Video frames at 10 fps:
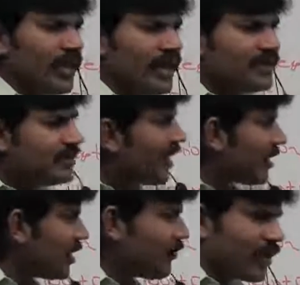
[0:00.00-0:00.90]

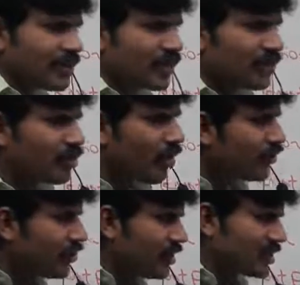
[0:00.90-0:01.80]
exactly 532 have
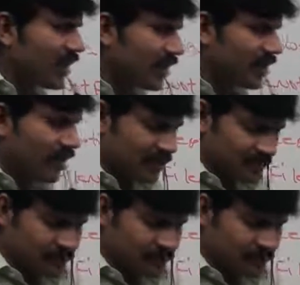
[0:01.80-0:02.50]
you decided like?